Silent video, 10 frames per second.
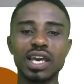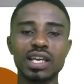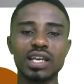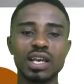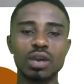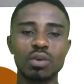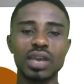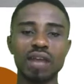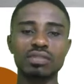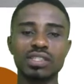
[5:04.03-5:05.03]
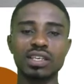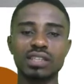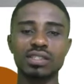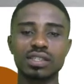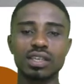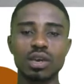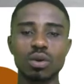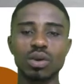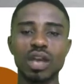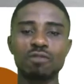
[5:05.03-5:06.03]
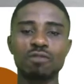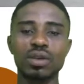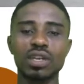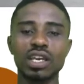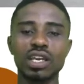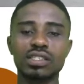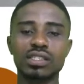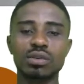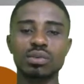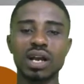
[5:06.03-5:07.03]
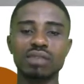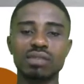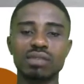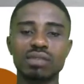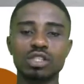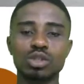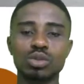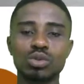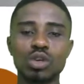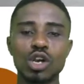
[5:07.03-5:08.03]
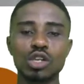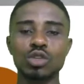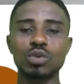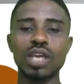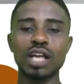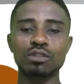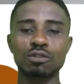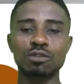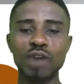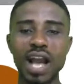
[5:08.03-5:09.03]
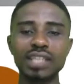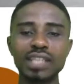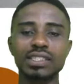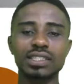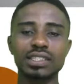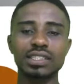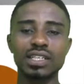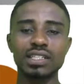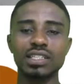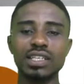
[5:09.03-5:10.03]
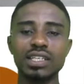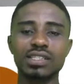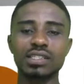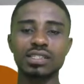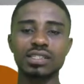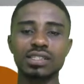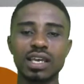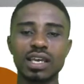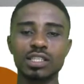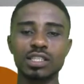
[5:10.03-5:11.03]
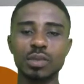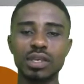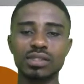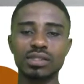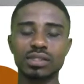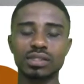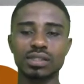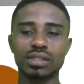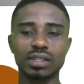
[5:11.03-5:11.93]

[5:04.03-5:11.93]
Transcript: here, we have 6, we have 48, we have 72. So we have to find this space.